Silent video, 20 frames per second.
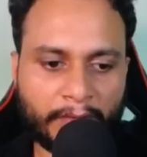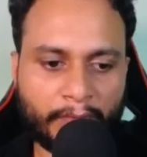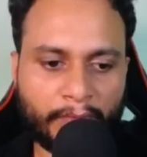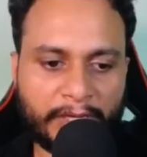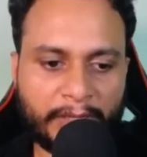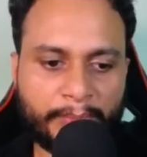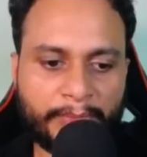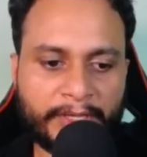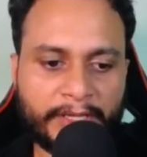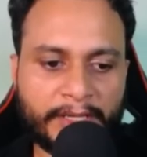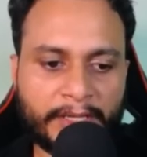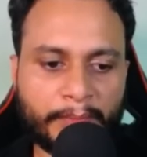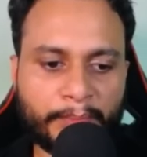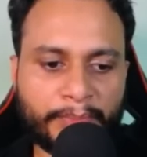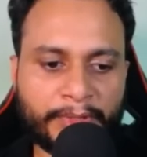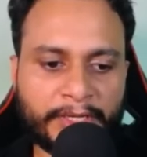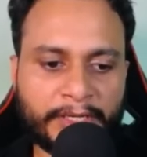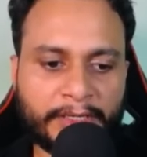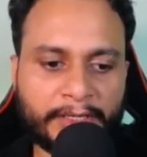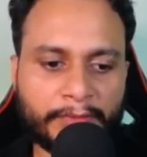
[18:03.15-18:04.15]
will be
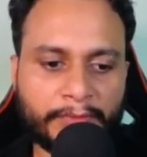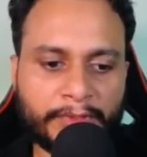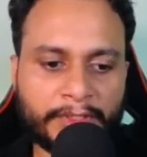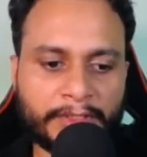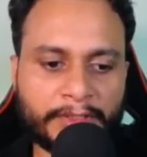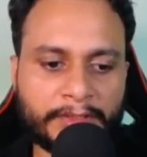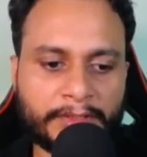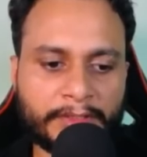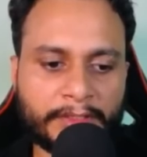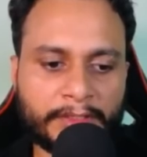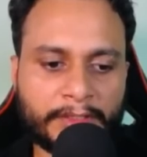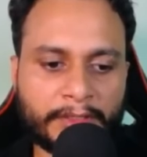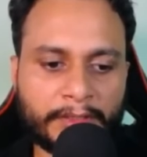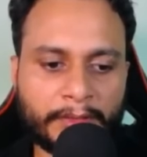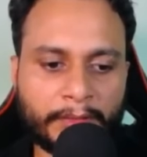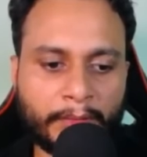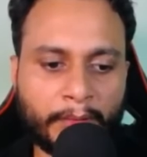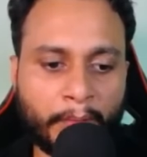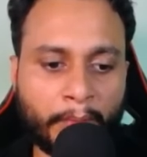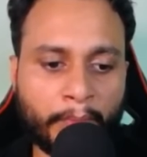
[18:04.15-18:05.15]
compared with the
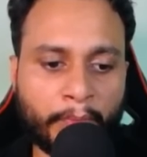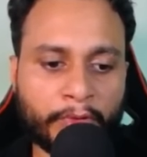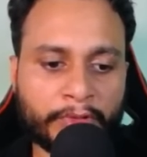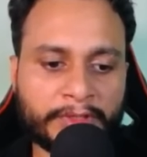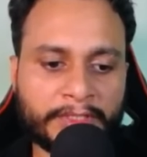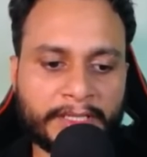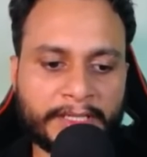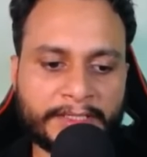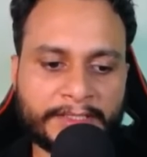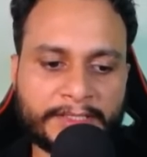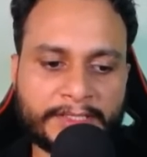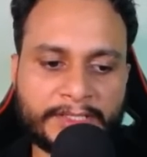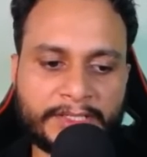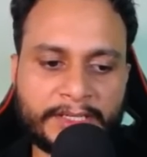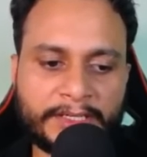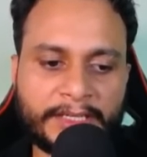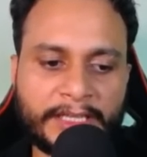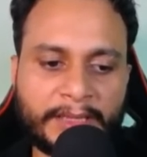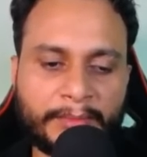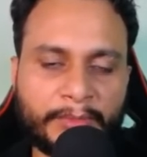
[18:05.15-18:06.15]
both the
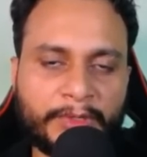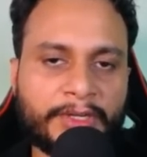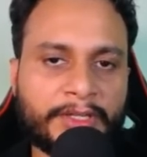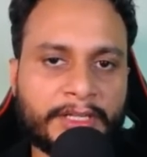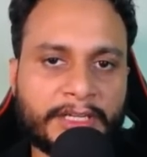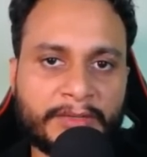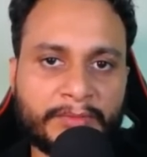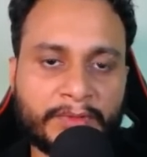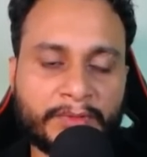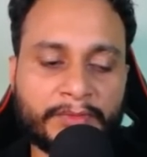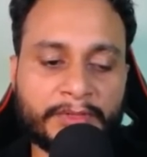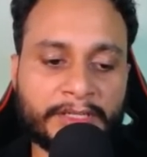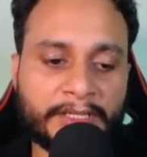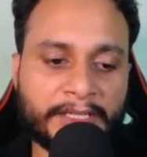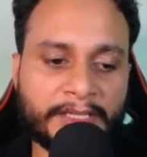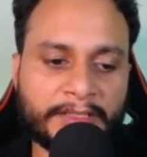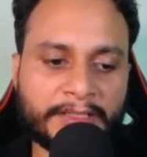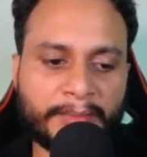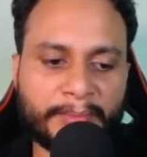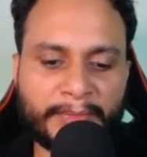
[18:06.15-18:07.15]
existing diameter, and we will
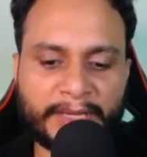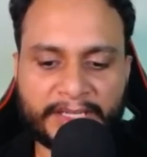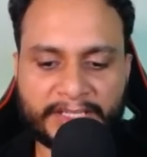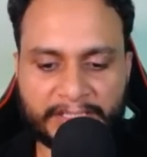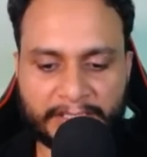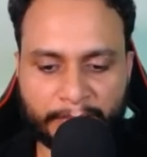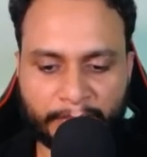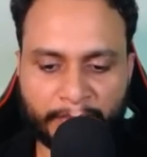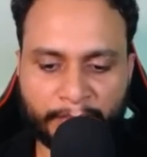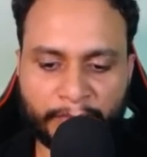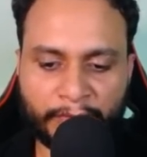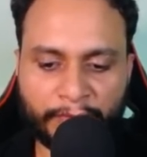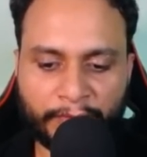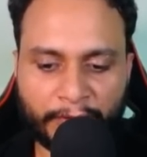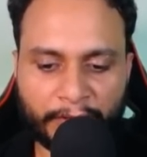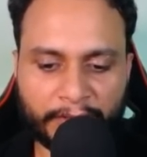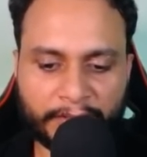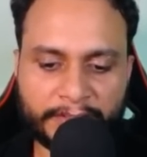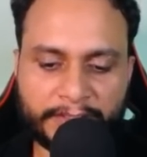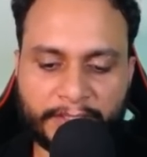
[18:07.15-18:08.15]
take the maximum of
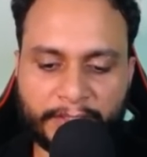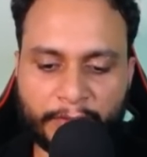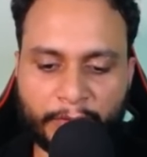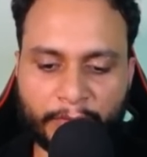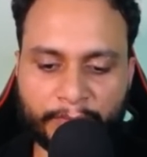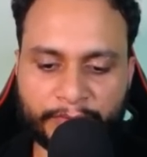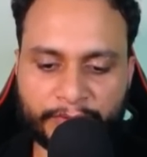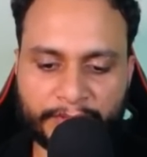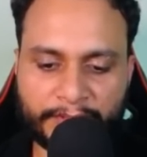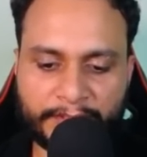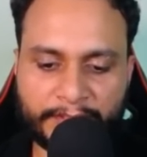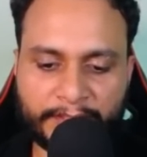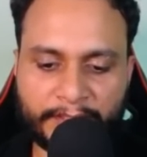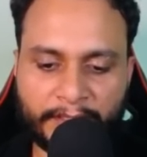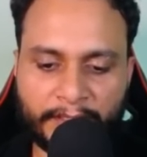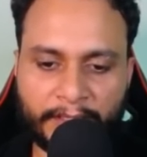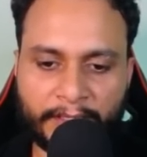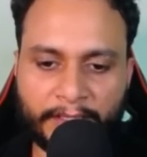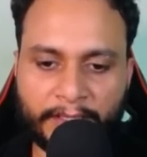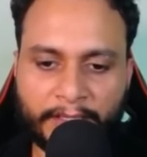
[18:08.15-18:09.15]
all the three options.
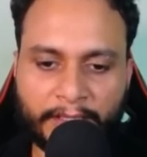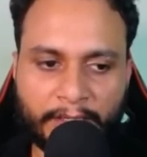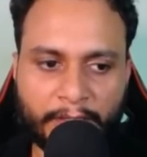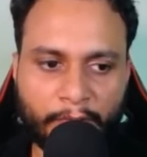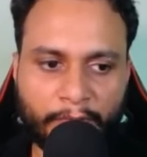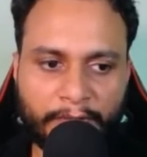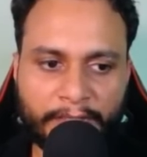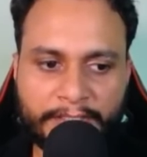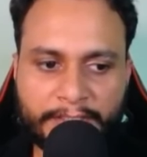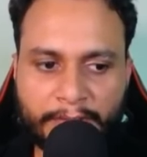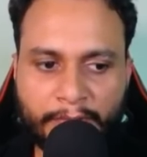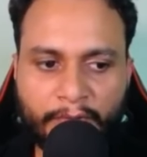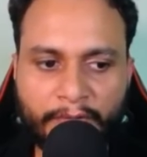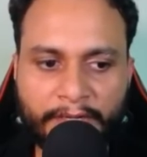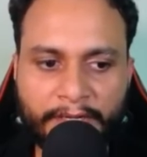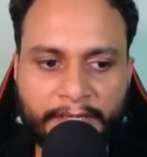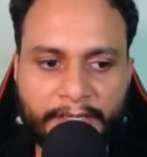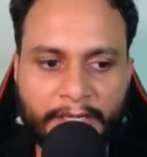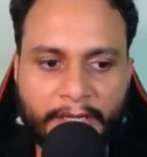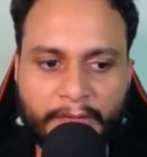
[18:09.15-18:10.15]
Now let's look
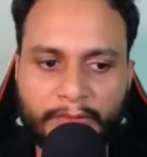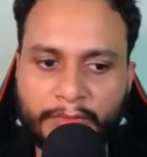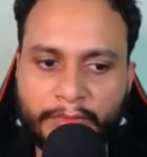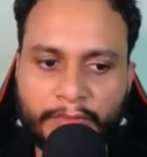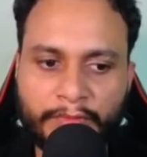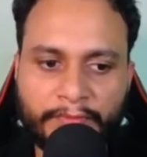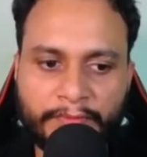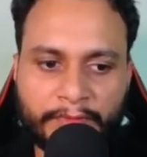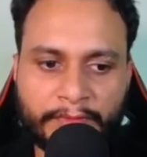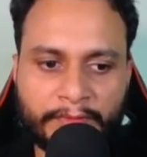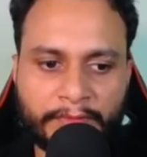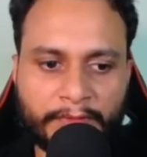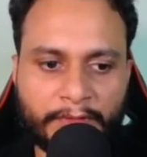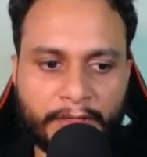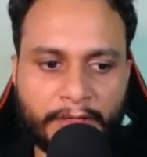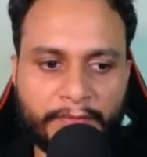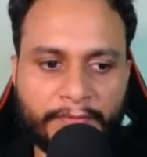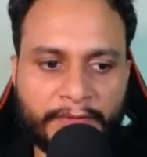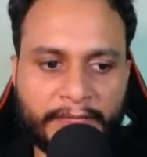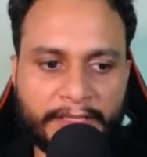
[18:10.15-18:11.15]
at how
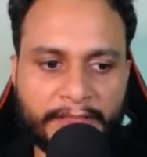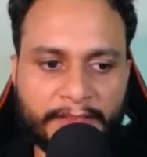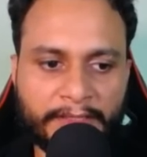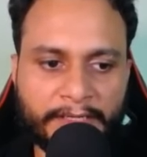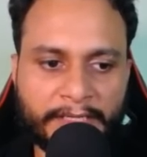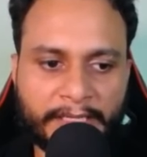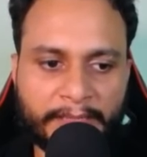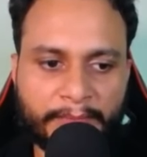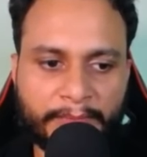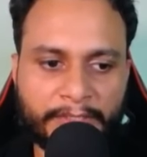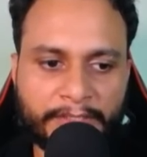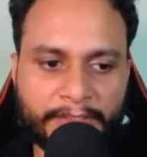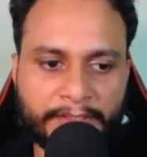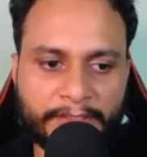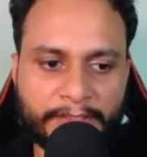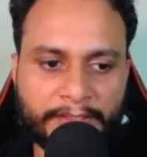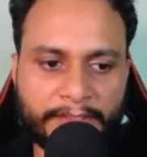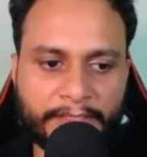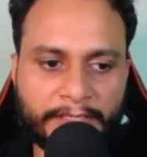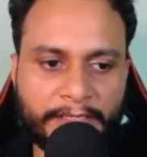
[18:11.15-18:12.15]
to find the diameter
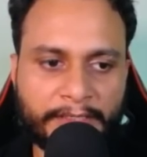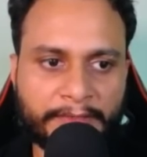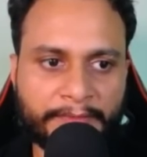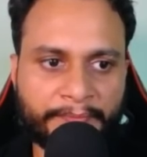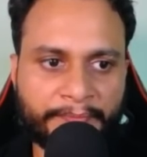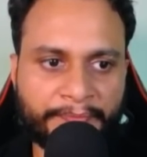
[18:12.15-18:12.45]
here, right?